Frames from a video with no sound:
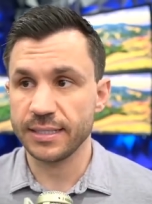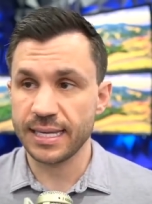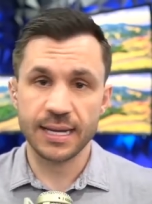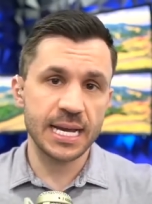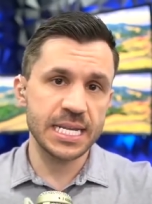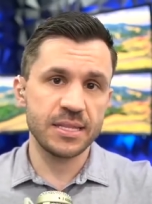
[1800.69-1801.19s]
That
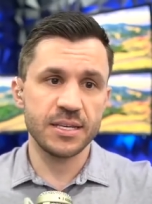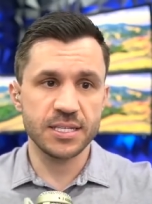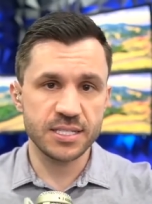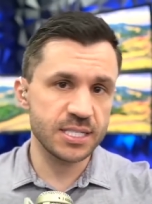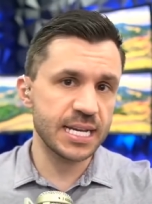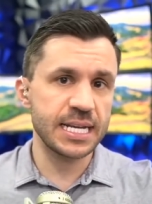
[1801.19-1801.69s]
guy did this.
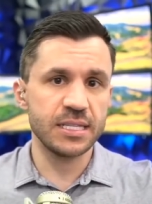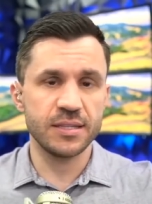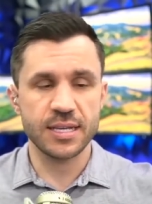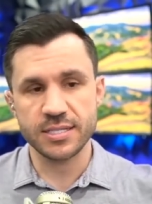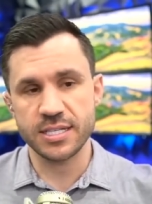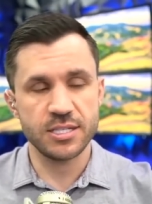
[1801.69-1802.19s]
This guy did
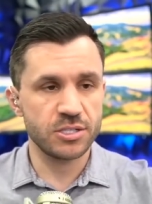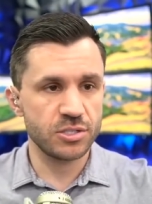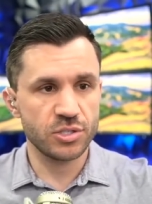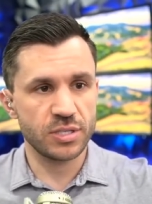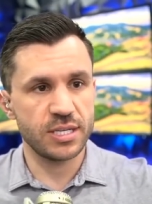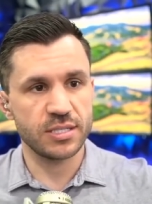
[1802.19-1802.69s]
this.
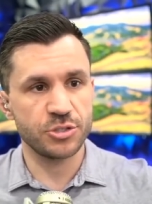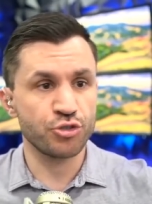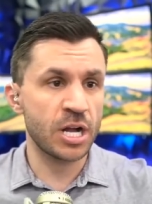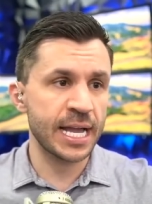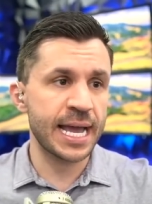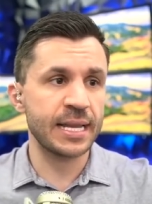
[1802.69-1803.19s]
He's a
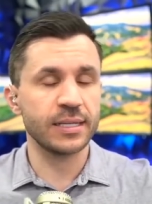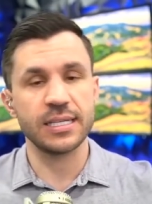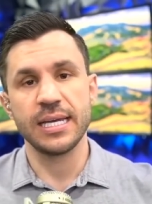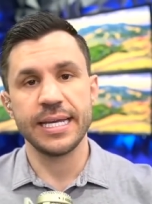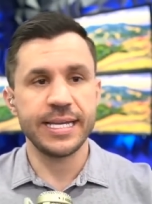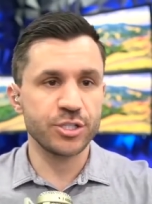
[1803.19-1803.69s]
drug addict.
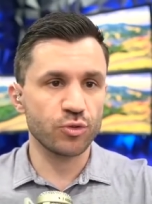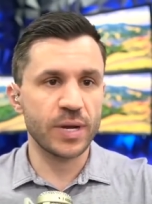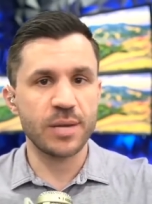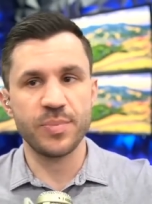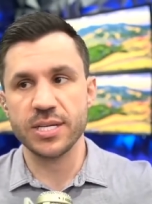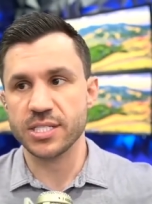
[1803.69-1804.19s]
He's a
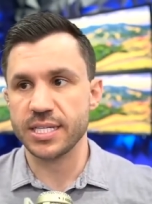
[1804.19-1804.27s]
rapist.